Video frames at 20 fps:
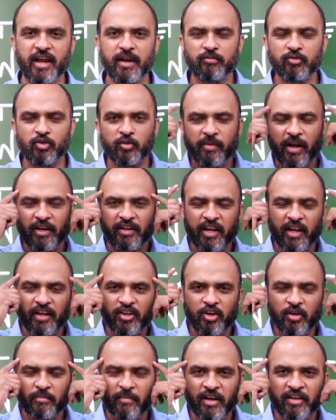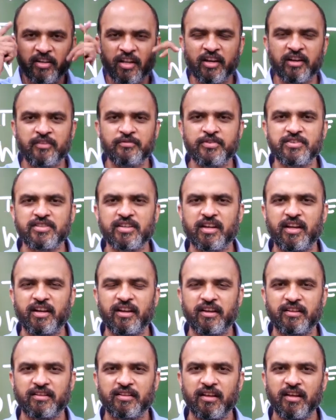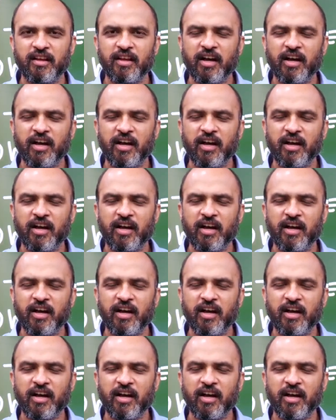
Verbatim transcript: time to maintain your mental and physical health